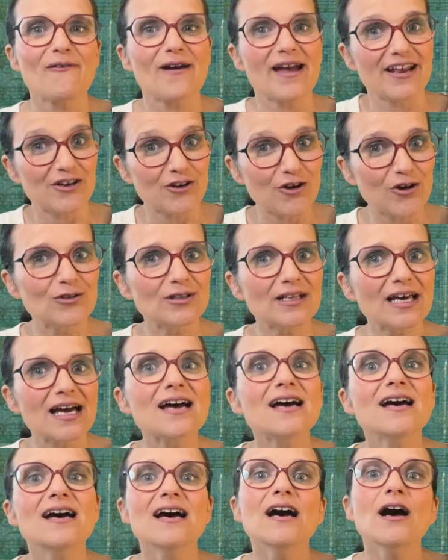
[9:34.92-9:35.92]
Enola
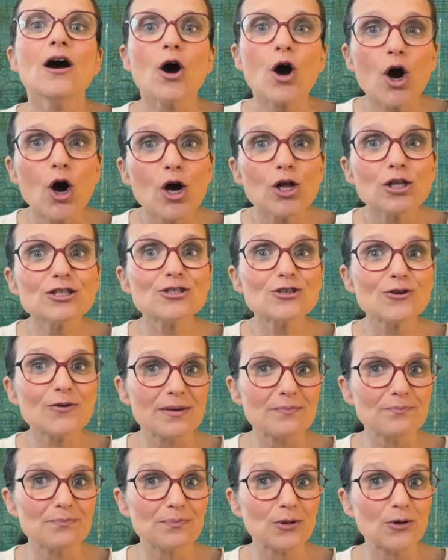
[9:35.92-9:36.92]
also
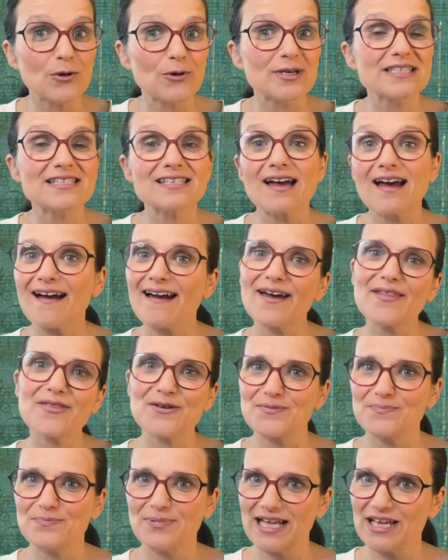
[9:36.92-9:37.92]
employs other
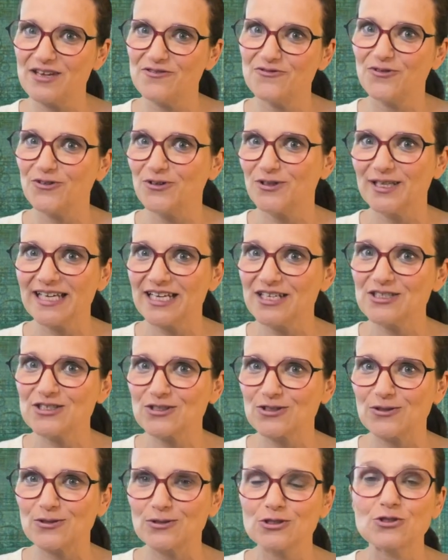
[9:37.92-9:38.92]
playful
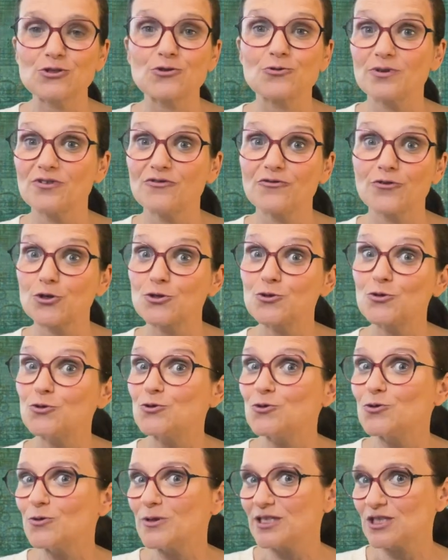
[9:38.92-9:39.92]
insults to refer to
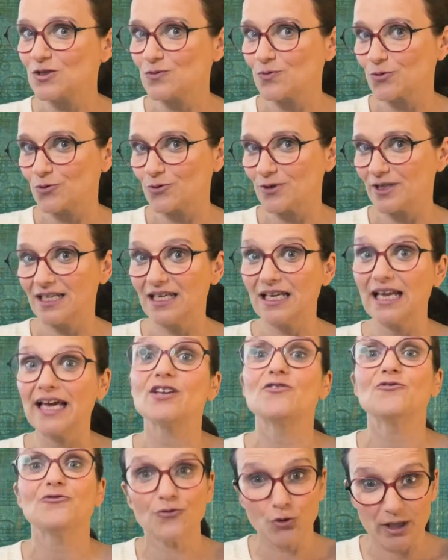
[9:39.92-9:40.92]
Tewksbury, like
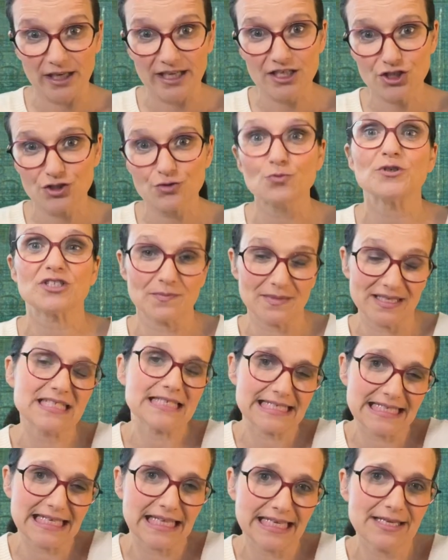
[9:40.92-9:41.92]
foolish, which means
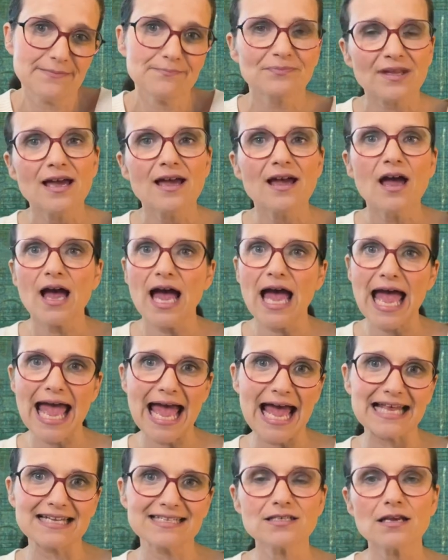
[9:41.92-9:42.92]
silly,
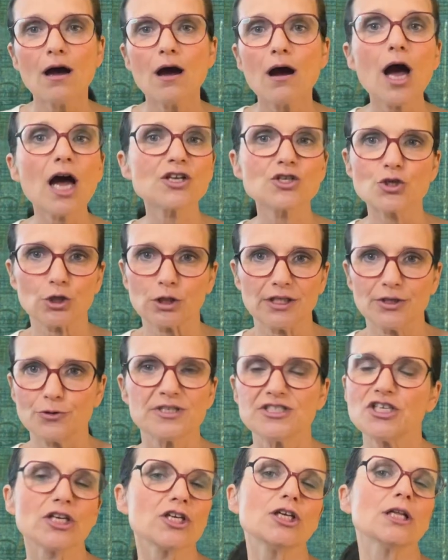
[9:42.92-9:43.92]
and utterly
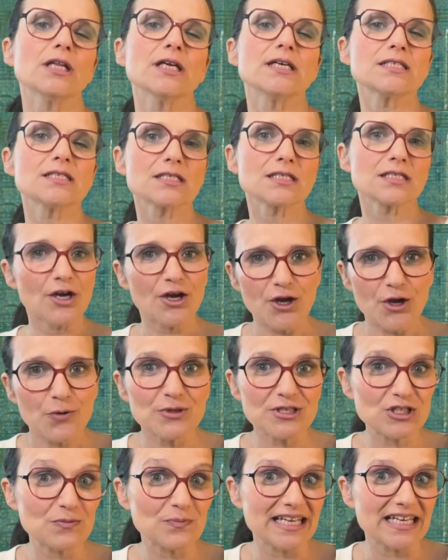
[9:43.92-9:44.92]
ridiculous,
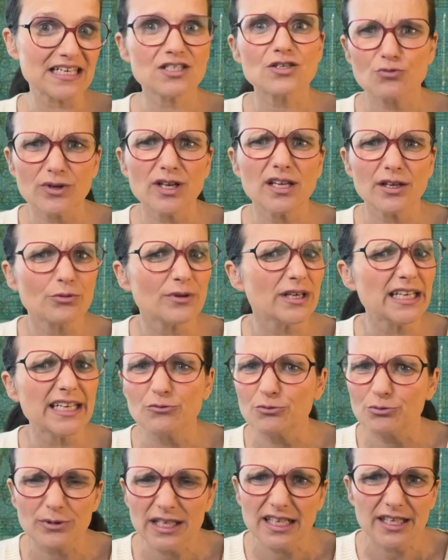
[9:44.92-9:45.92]
which means really, really,
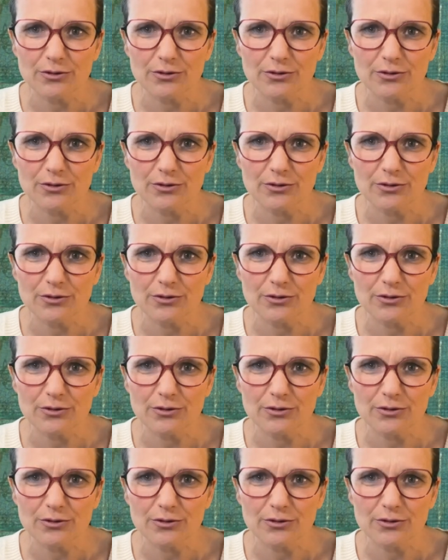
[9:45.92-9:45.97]
really